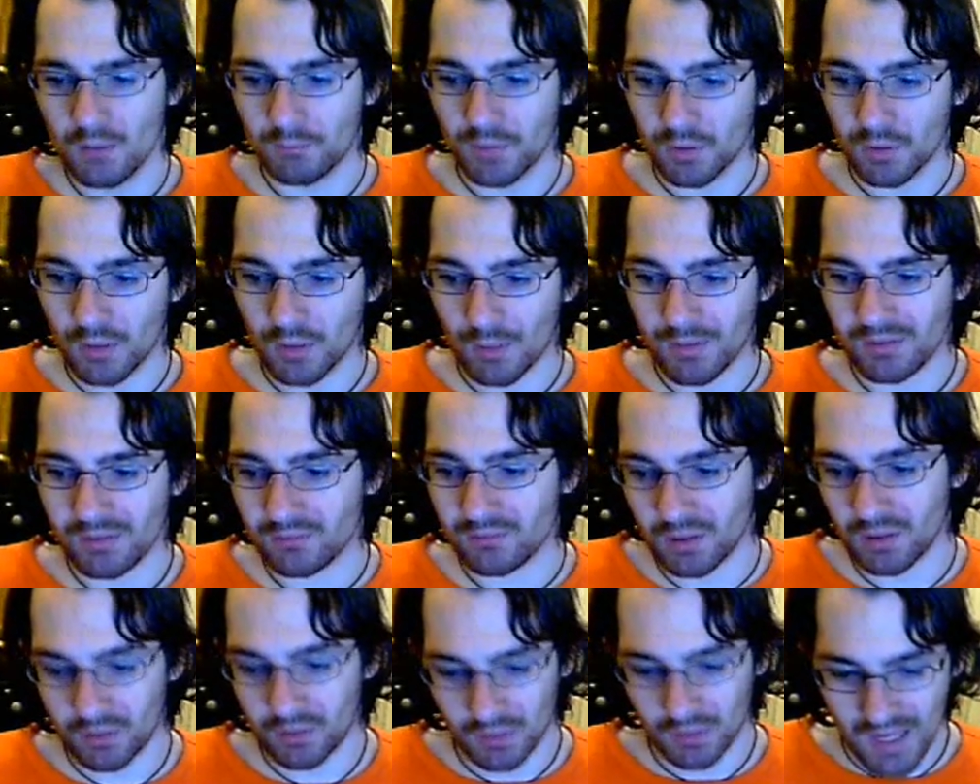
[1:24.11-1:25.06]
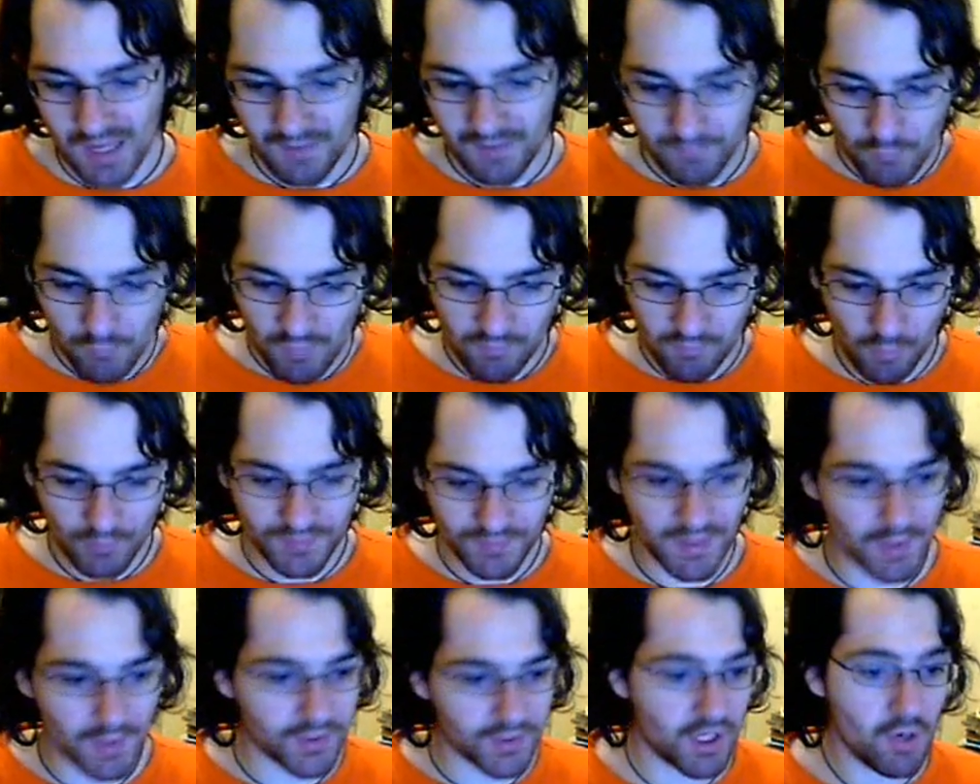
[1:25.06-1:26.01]
But, I mean, even with
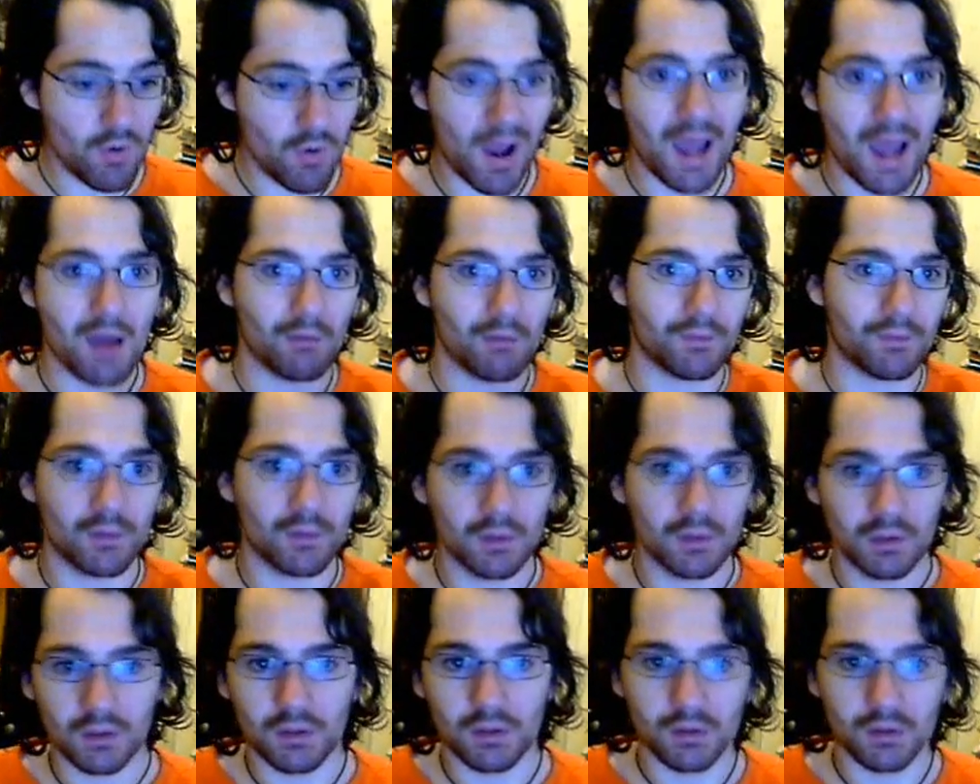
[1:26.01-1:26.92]
ones that do have